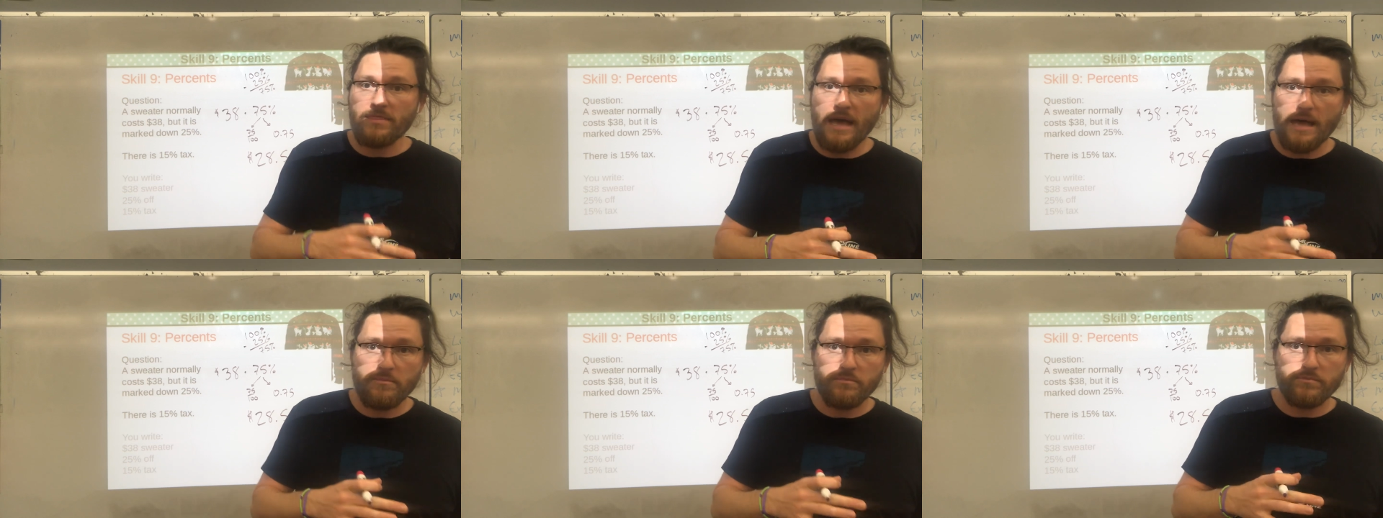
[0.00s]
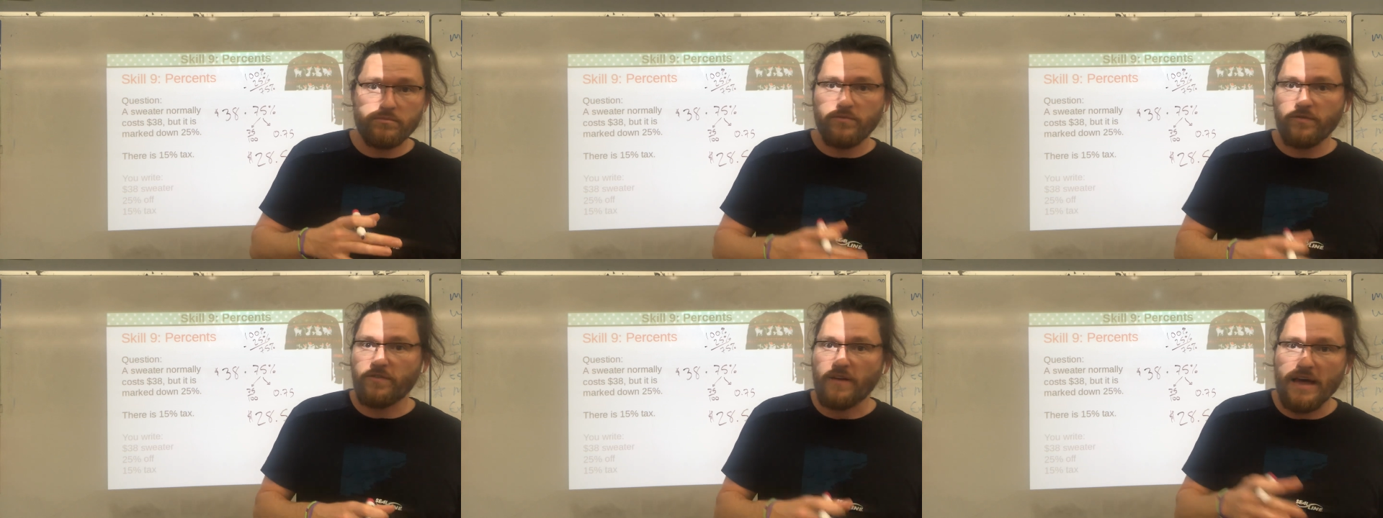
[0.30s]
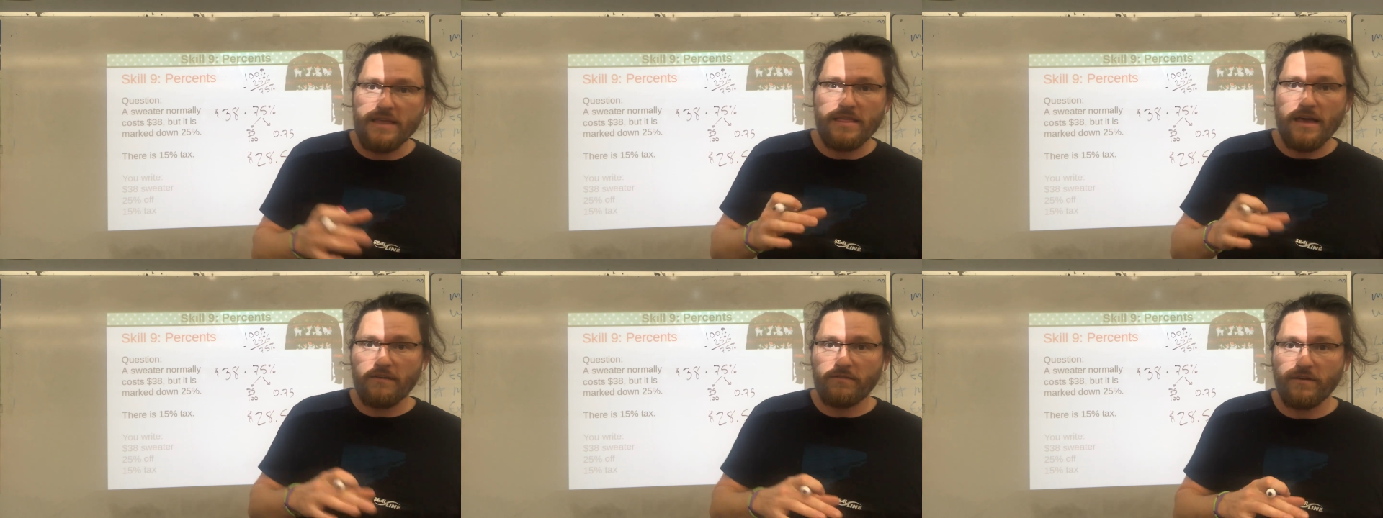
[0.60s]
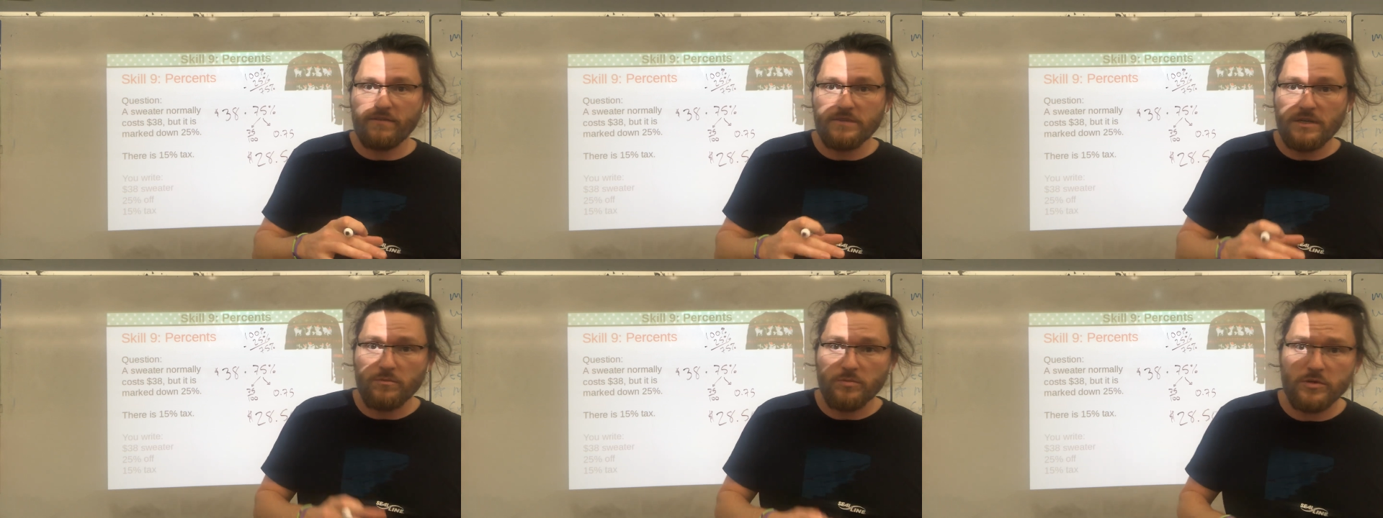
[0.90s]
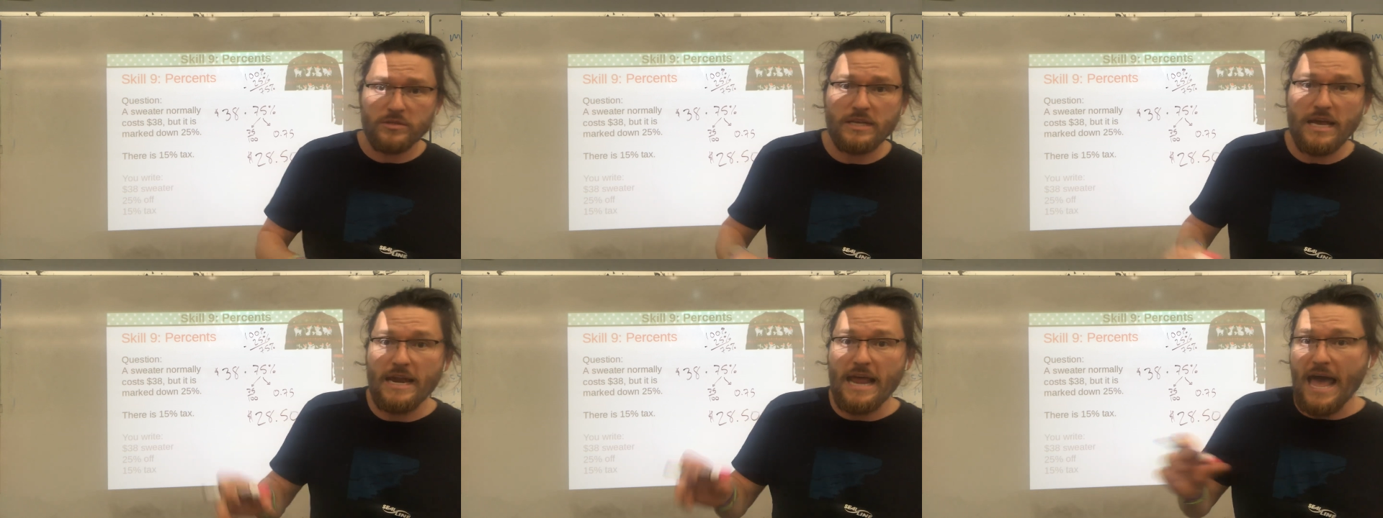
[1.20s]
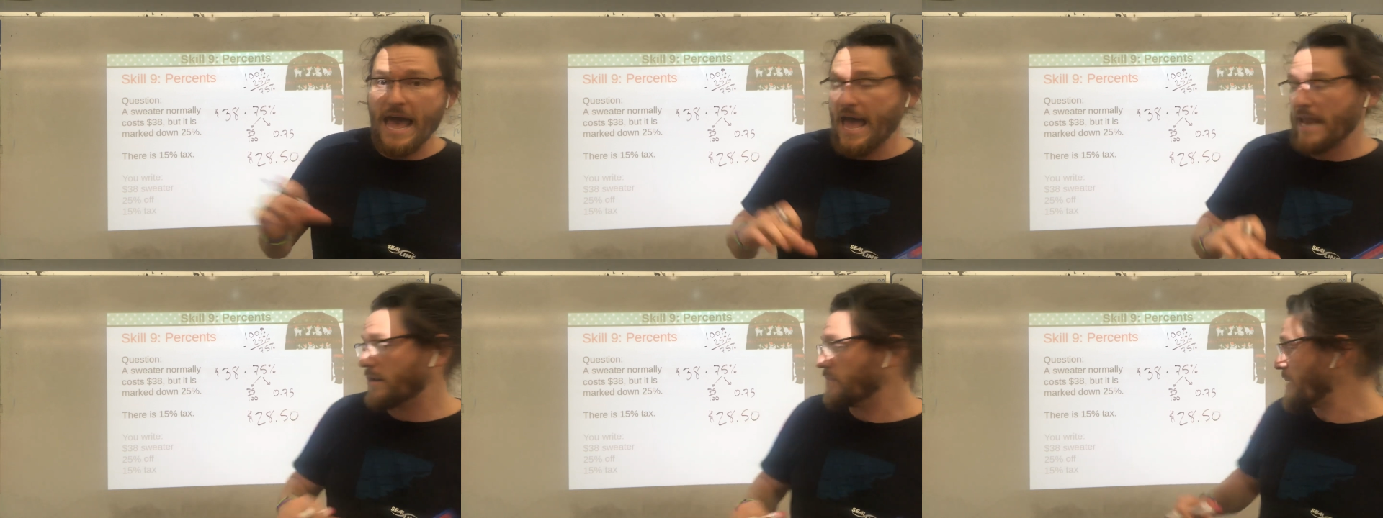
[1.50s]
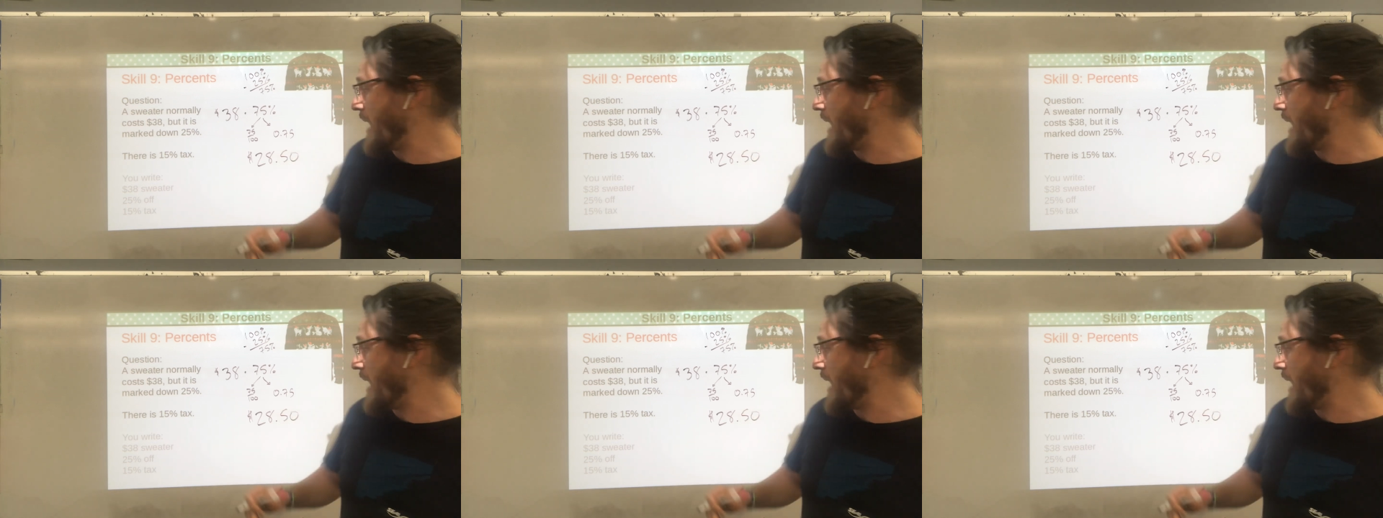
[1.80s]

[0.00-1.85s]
that 15%, add it